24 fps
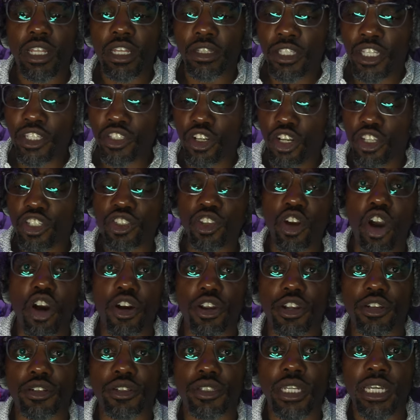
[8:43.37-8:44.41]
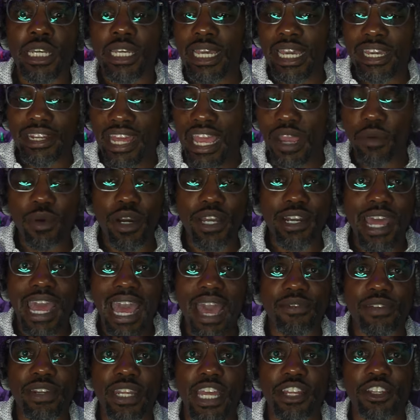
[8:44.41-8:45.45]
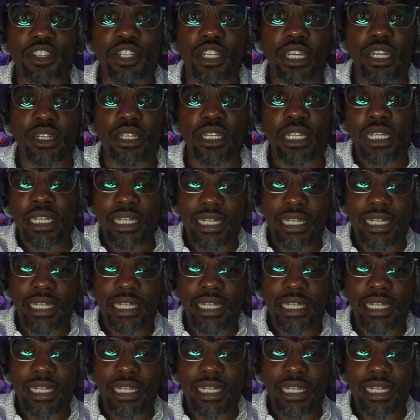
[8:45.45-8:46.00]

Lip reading: These are the starters, and they wasn't having that shit.